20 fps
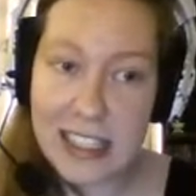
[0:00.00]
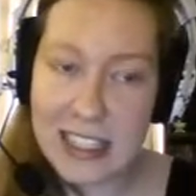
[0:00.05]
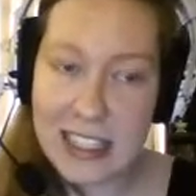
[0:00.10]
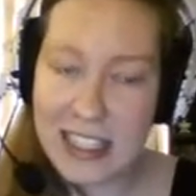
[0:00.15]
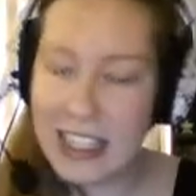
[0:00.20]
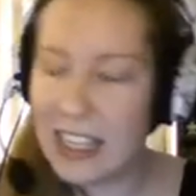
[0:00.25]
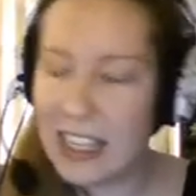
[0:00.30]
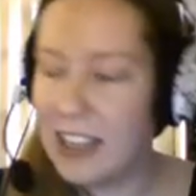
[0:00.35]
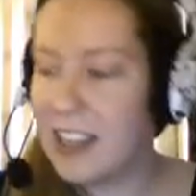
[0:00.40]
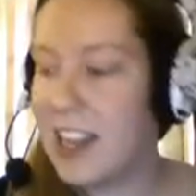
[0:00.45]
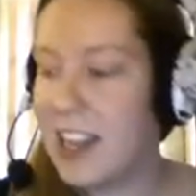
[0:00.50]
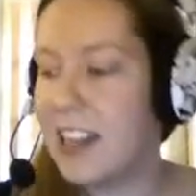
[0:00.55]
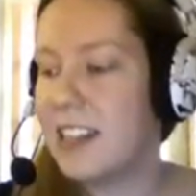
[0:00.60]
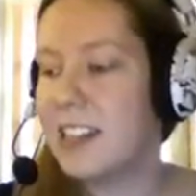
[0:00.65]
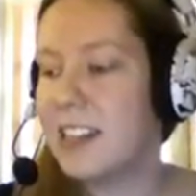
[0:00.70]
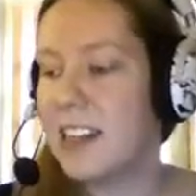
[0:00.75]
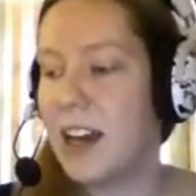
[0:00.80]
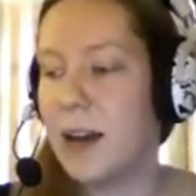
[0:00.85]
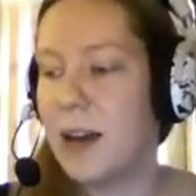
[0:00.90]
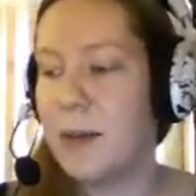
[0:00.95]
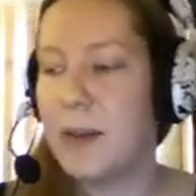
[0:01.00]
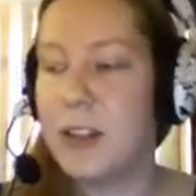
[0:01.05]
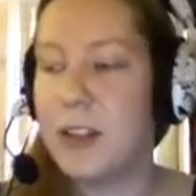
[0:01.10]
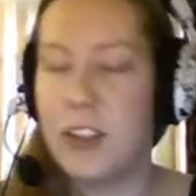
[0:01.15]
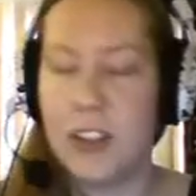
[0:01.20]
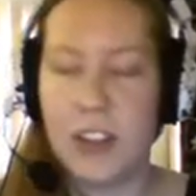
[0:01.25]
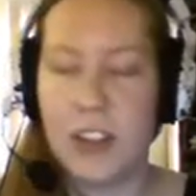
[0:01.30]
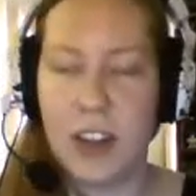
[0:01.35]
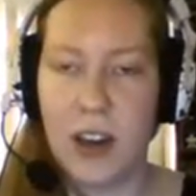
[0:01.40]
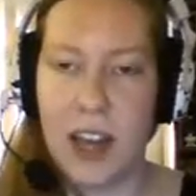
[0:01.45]
in seeing that,
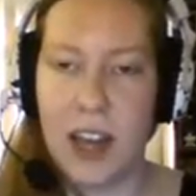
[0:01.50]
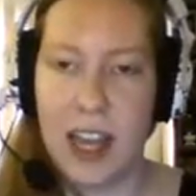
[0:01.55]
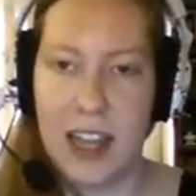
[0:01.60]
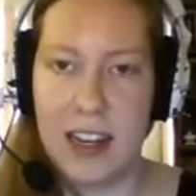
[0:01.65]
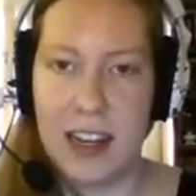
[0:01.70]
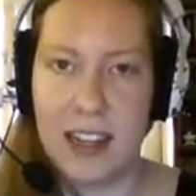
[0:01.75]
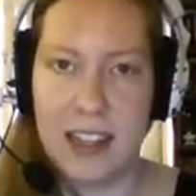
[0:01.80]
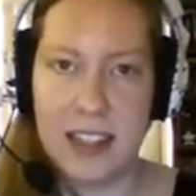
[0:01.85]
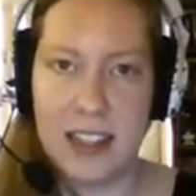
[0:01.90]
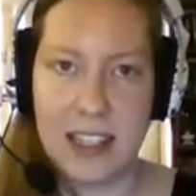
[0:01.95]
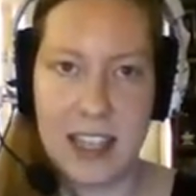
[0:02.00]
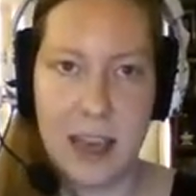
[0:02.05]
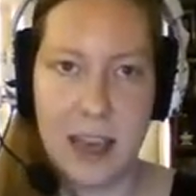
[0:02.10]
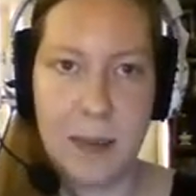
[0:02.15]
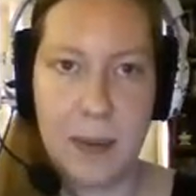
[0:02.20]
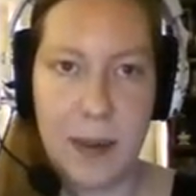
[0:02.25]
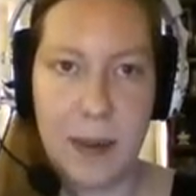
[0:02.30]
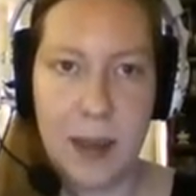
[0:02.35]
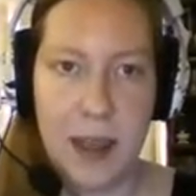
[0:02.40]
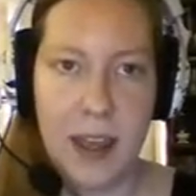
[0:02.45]
just go ahead and skip